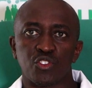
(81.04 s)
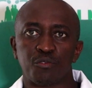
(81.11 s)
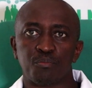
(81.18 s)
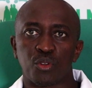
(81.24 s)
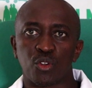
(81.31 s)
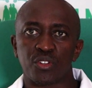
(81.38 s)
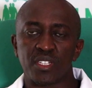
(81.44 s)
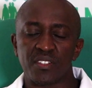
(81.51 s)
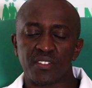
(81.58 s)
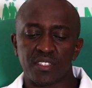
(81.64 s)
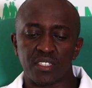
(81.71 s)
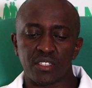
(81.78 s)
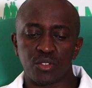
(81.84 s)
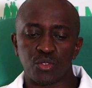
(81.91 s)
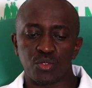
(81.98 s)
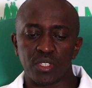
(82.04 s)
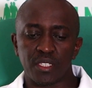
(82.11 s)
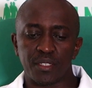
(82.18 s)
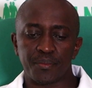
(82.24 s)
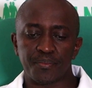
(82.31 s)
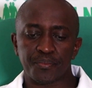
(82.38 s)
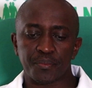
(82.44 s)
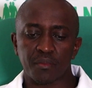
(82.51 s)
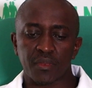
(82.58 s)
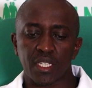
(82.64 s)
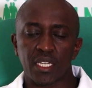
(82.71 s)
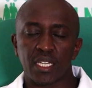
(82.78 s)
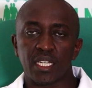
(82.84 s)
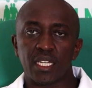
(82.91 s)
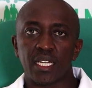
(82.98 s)
of proteins in urine.
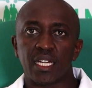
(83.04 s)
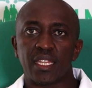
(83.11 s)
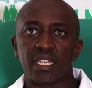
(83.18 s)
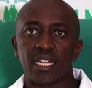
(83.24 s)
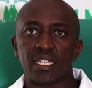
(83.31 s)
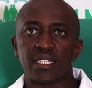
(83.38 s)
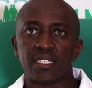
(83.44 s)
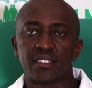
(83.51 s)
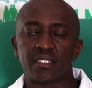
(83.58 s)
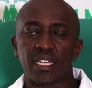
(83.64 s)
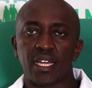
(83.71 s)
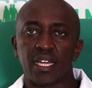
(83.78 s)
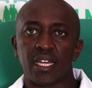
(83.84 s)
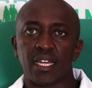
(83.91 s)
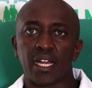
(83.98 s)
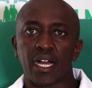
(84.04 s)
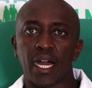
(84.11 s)
There is a